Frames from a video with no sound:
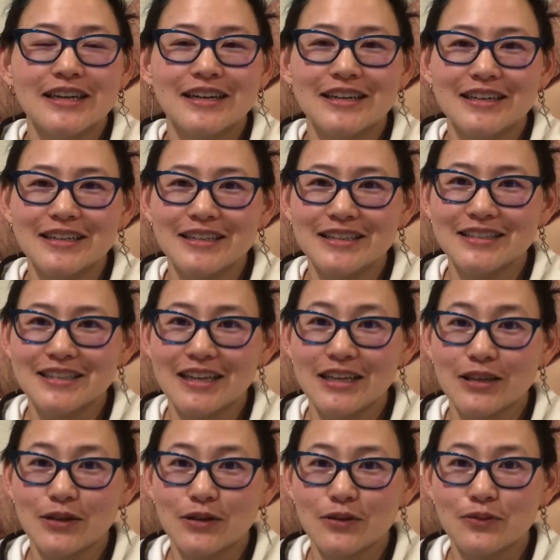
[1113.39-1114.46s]
Uh, it's
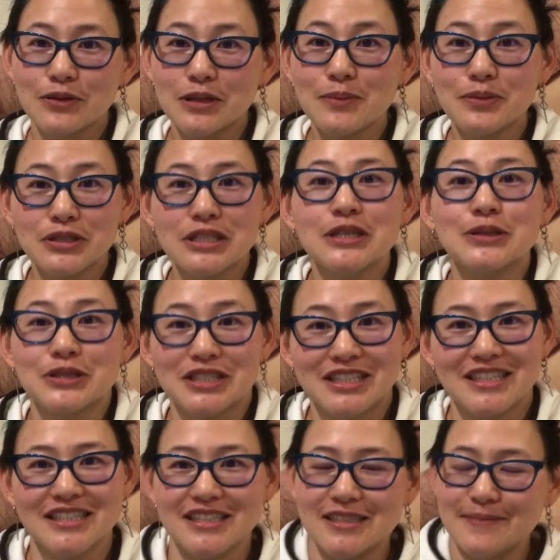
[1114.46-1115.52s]
like really pushy
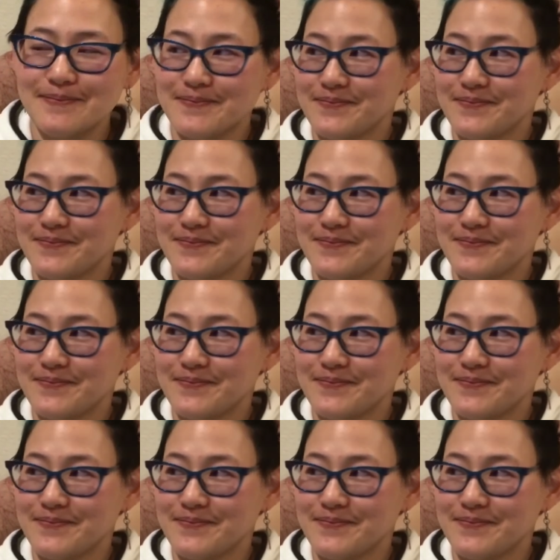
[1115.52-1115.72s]
Christians.